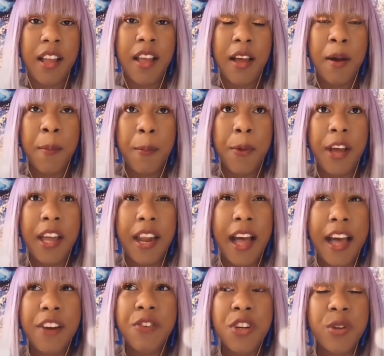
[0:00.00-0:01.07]
But I
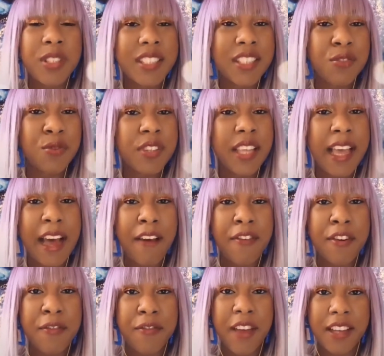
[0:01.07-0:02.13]
don't know, it didn't really have an
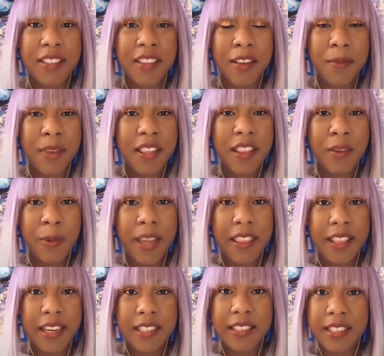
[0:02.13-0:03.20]
effect on me the way
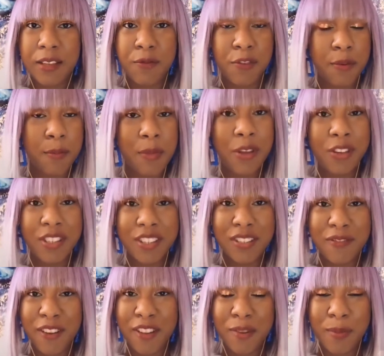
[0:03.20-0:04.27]
that it did for millions of
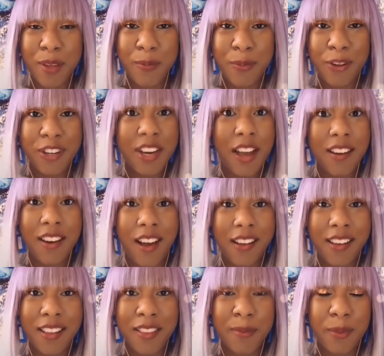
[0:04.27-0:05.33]
other people. Not
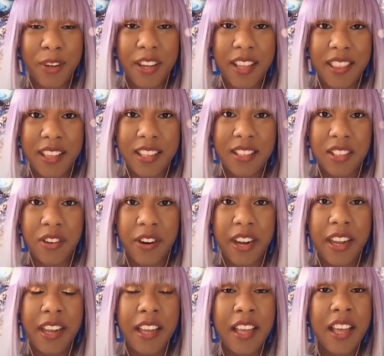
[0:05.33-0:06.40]
knocking the book, I think it's
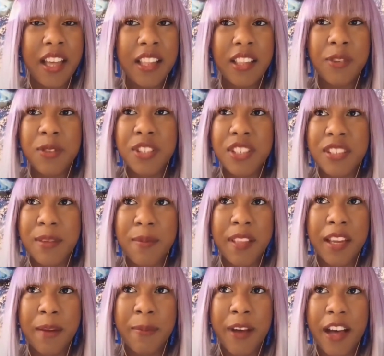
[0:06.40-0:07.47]
great. There was just something
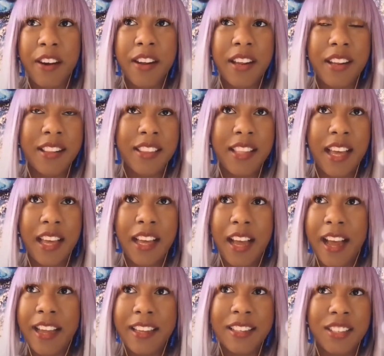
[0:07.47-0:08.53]
about it that
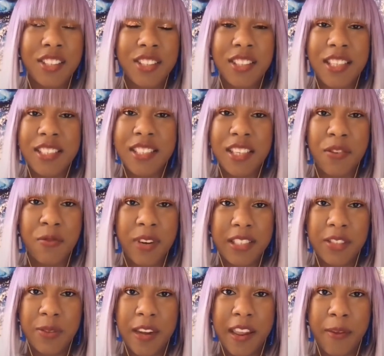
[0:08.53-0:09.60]
it didn't
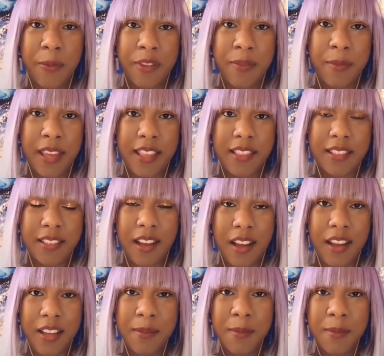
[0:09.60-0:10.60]
resonate with me at the time.